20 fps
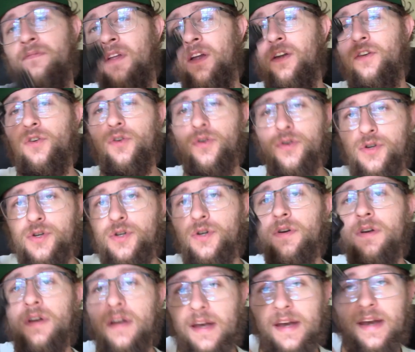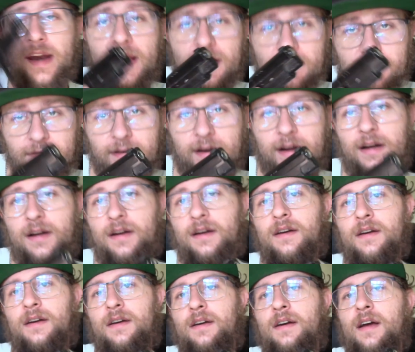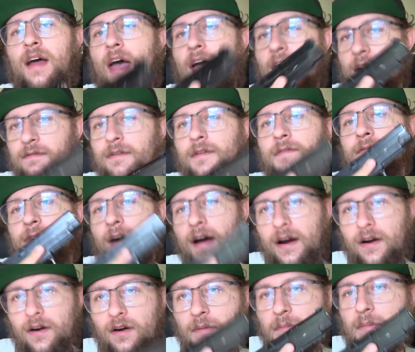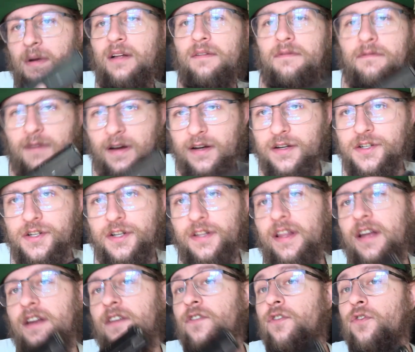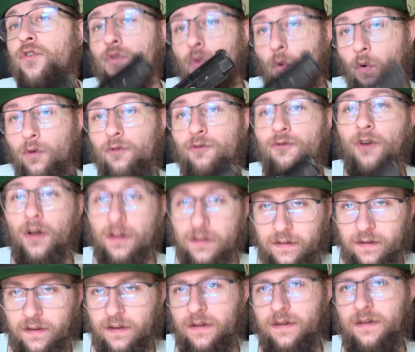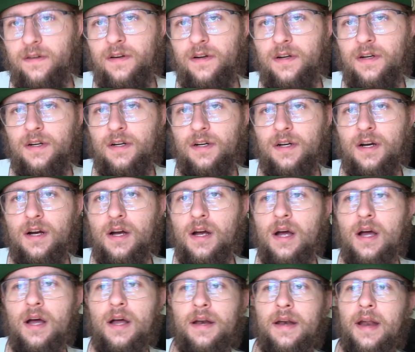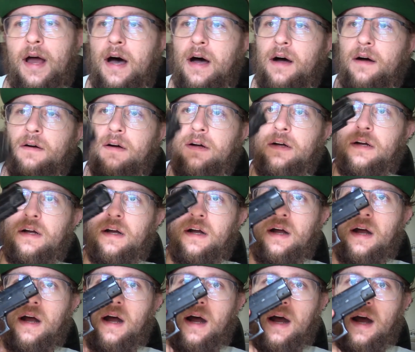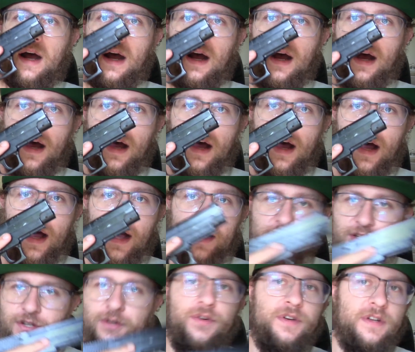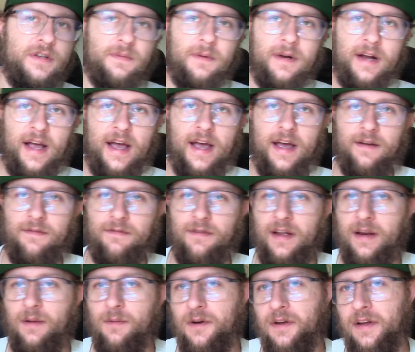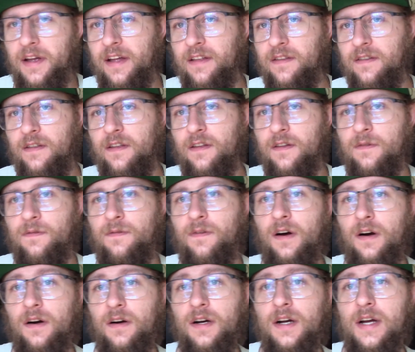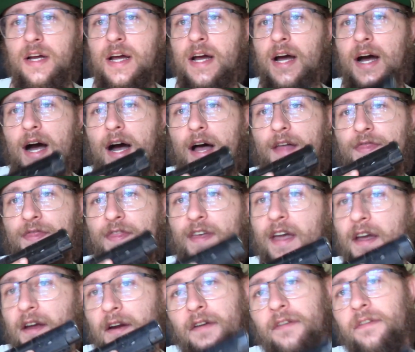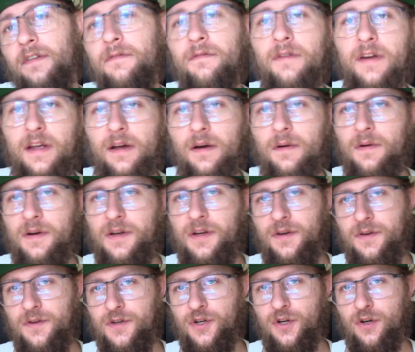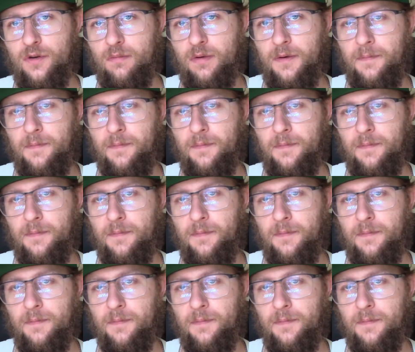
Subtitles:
you should never have a firearm malfunction that is your fault. Now, I do just want to add, for anyone who gets this far, there is a video on YouTube